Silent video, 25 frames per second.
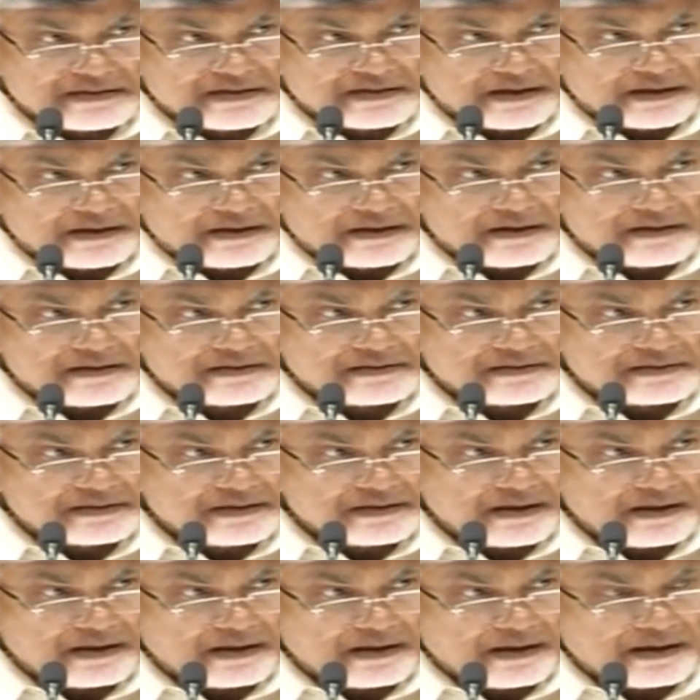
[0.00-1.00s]
seconds
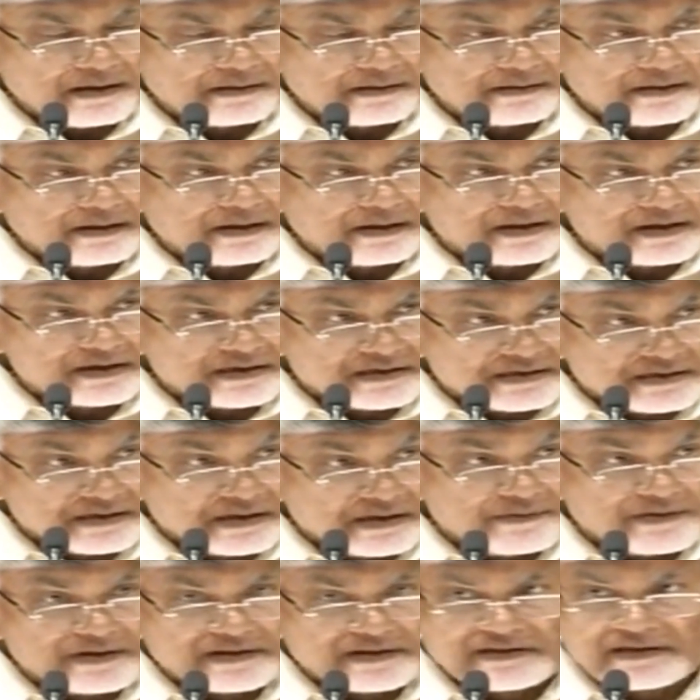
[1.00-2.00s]
as against
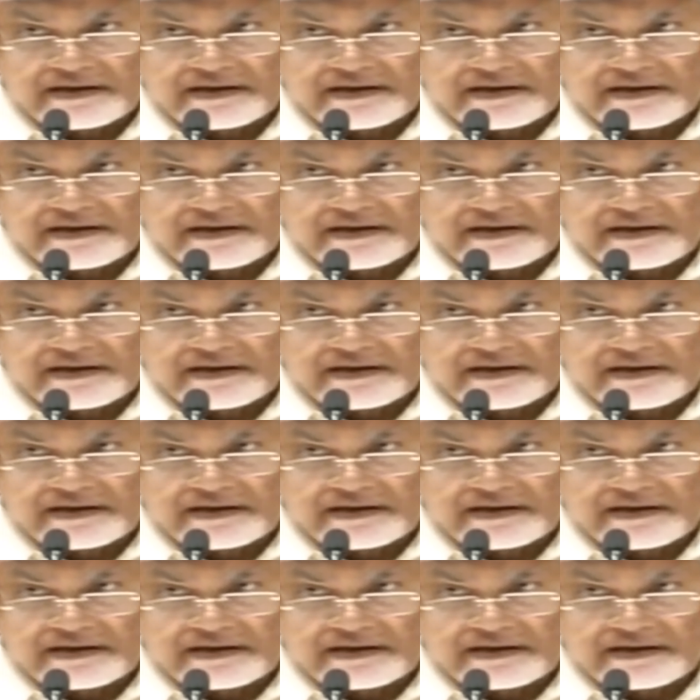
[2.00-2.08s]
7